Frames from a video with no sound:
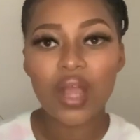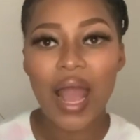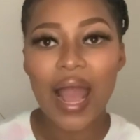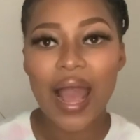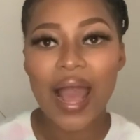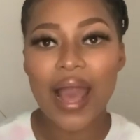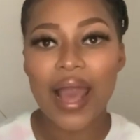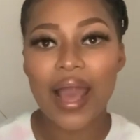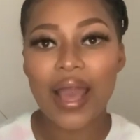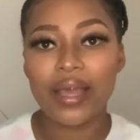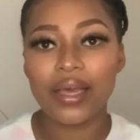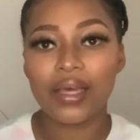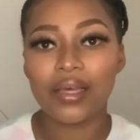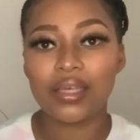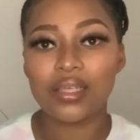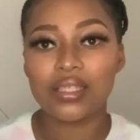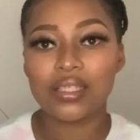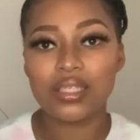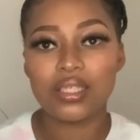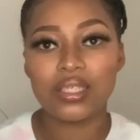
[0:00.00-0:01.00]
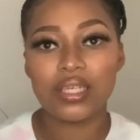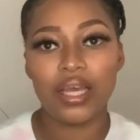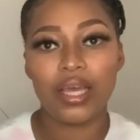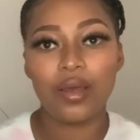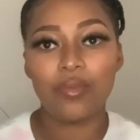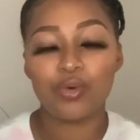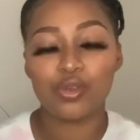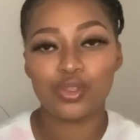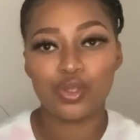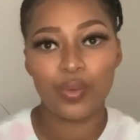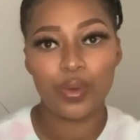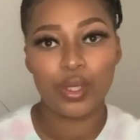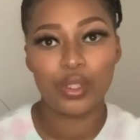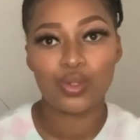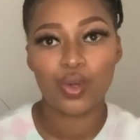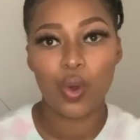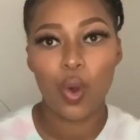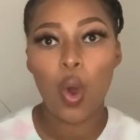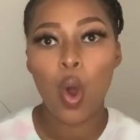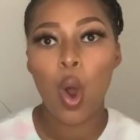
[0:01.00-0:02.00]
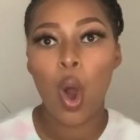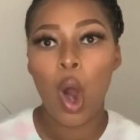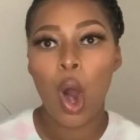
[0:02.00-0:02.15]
I stay in Mosoweto